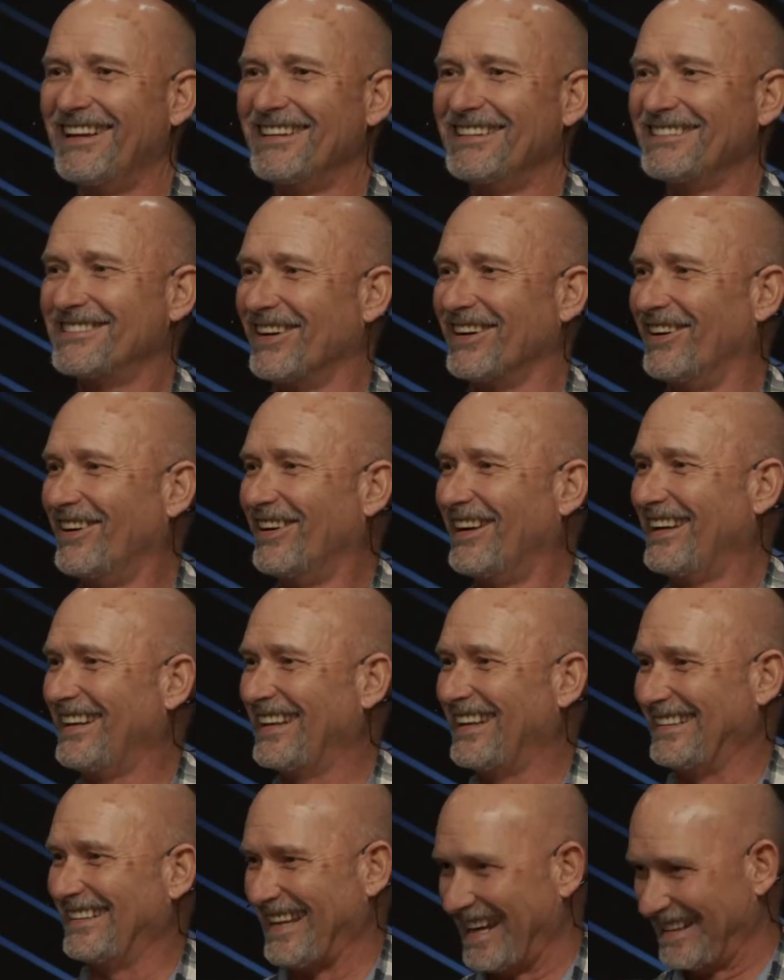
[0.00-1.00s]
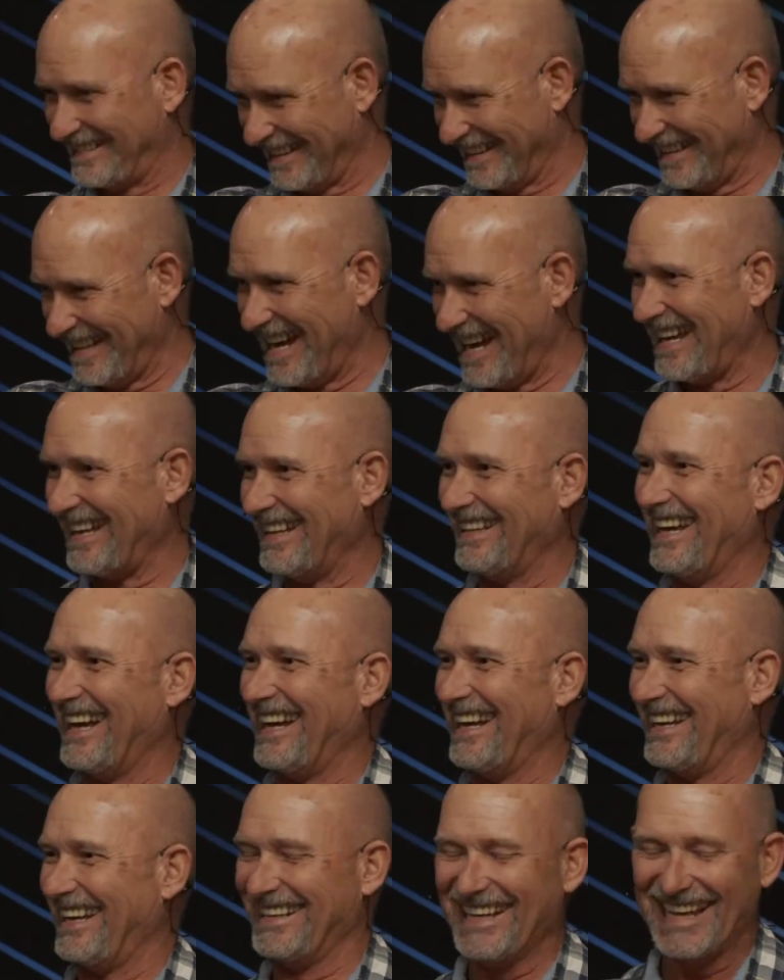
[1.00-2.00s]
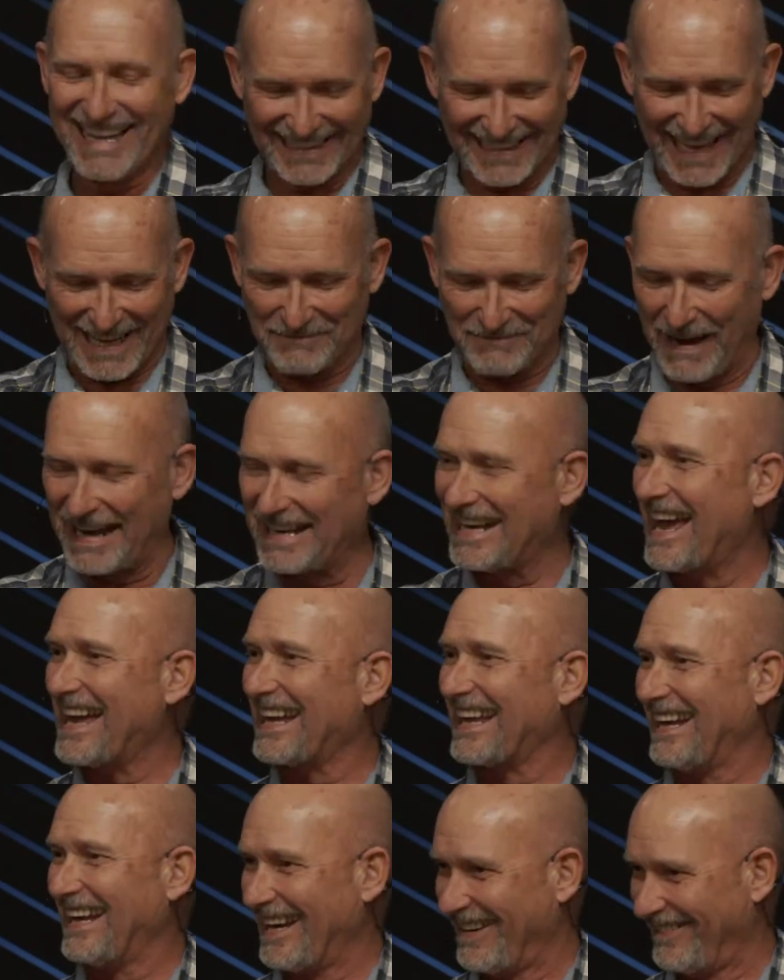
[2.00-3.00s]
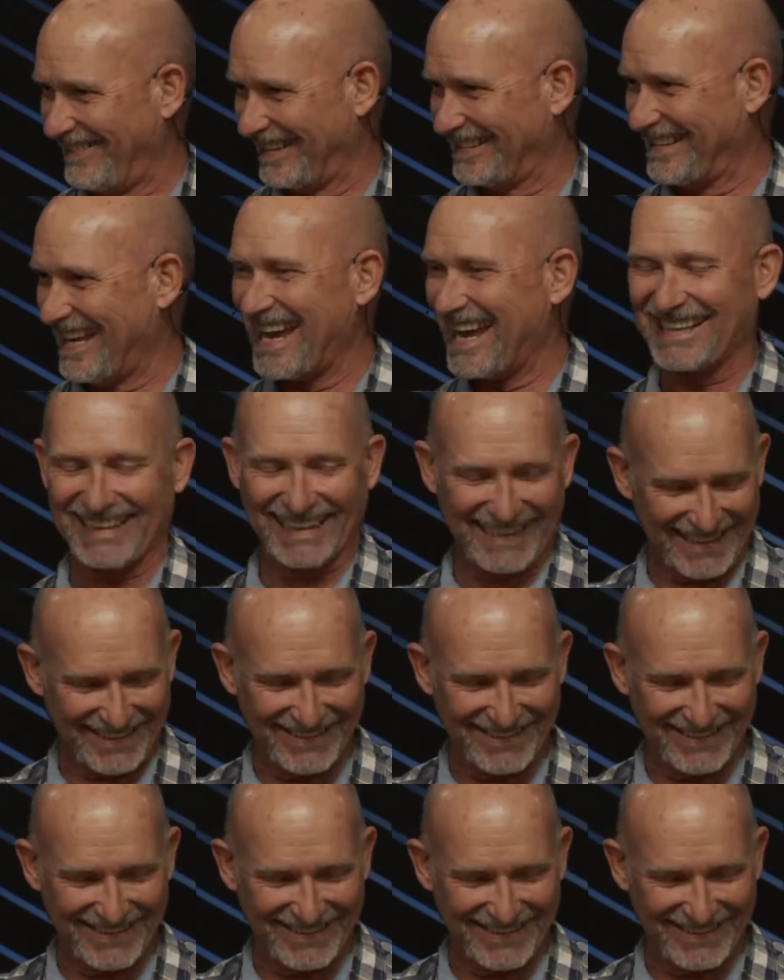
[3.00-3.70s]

So that's a lie. That's my negative. Exactly.